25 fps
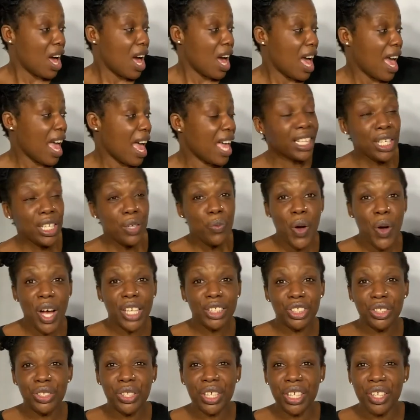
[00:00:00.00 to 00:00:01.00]
Any words
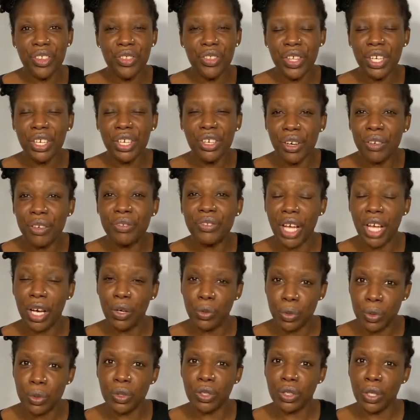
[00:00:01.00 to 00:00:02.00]
you can think of that
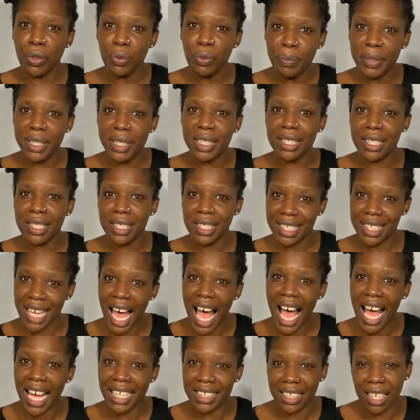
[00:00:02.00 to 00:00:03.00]
also mean
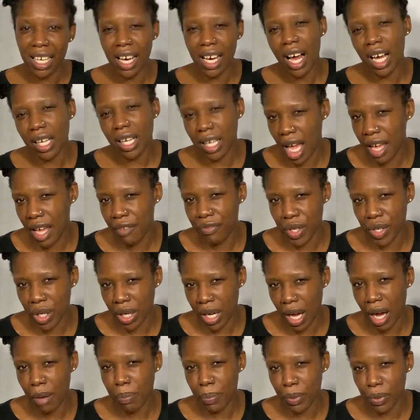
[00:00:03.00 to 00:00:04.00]
sad. I gave you a
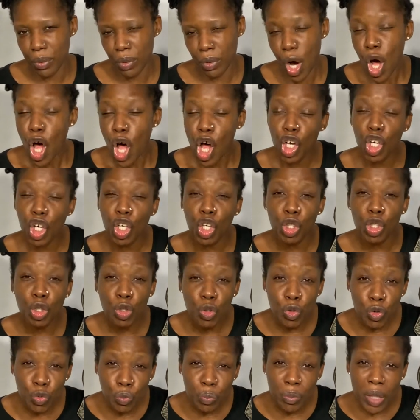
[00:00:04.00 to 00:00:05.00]
couple.
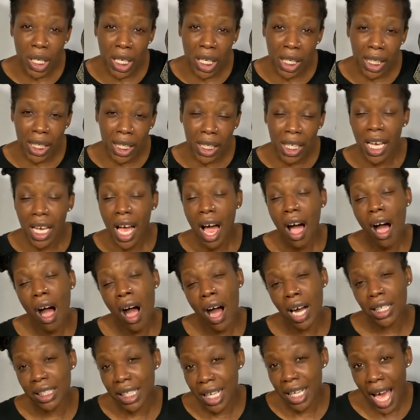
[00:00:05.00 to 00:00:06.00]
Gloomy,
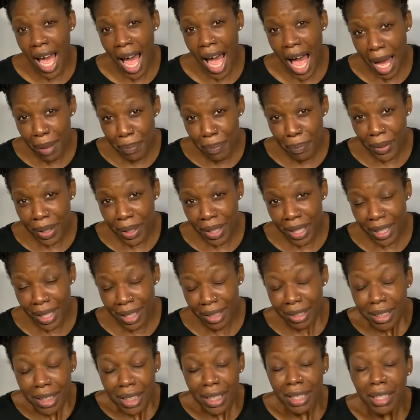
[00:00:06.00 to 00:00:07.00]
unhappy,
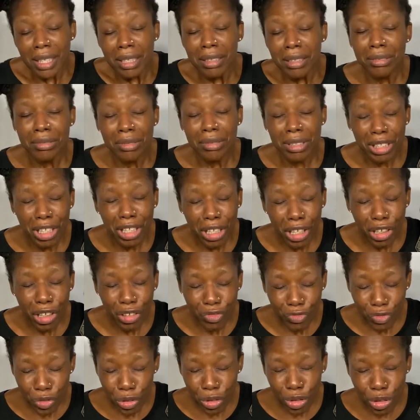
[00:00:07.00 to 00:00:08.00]

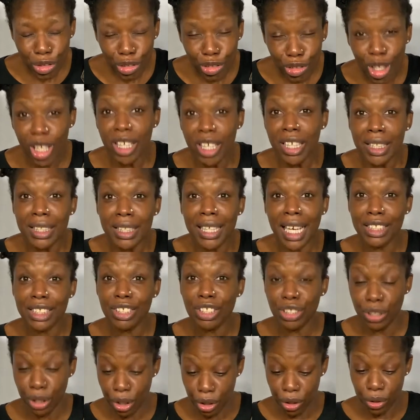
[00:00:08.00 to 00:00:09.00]
tearful. That's a
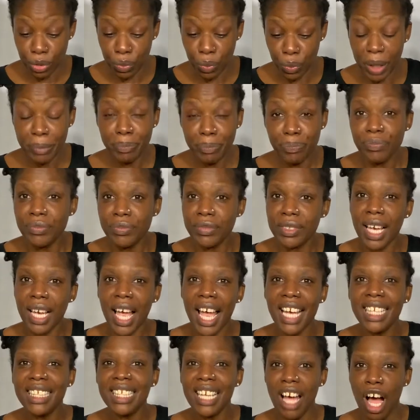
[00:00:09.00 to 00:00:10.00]
good one.
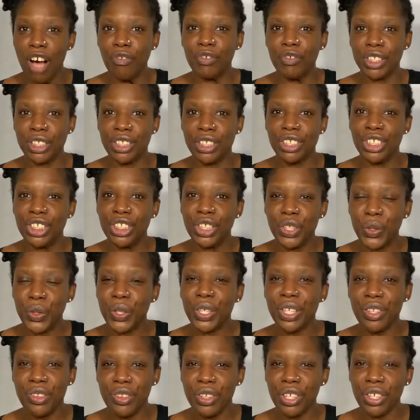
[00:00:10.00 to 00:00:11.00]
Any others you
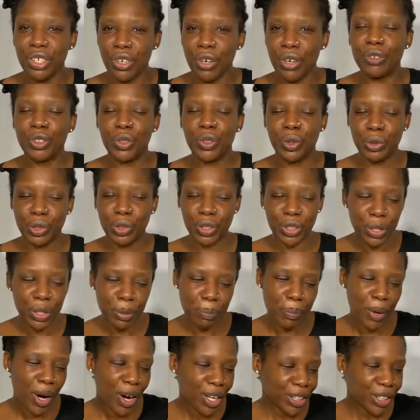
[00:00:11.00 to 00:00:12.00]
can think of? Talk to your
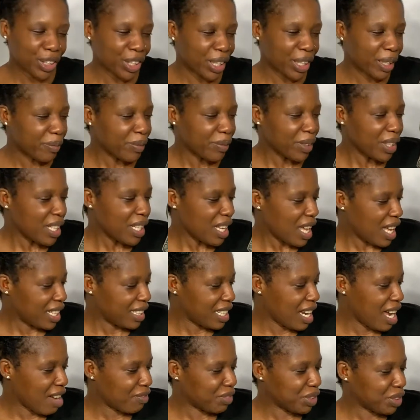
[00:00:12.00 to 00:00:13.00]
partner and
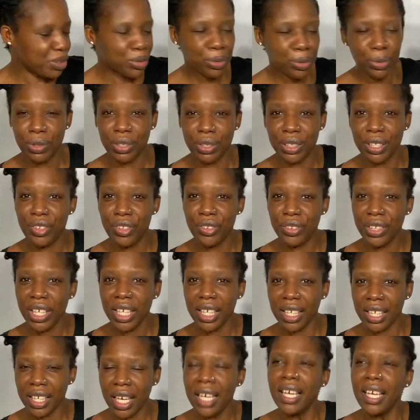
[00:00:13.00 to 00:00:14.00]
have a talk and
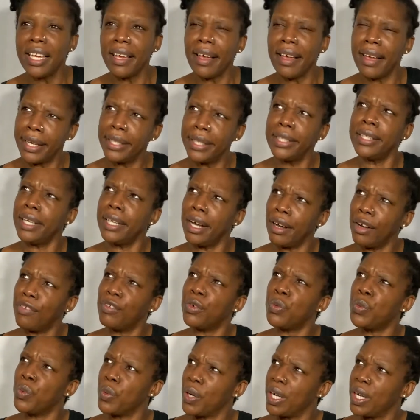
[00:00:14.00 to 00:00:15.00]
think. Any other
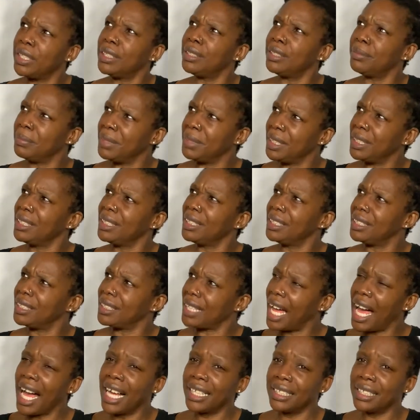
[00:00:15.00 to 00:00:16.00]
words mean
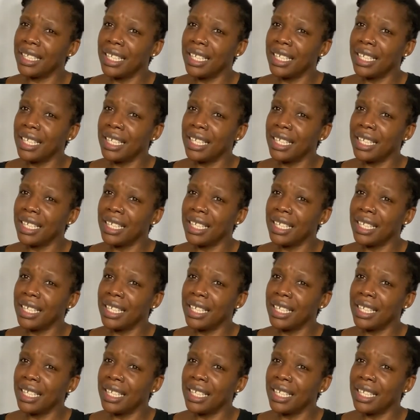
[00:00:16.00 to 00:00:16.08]
sad?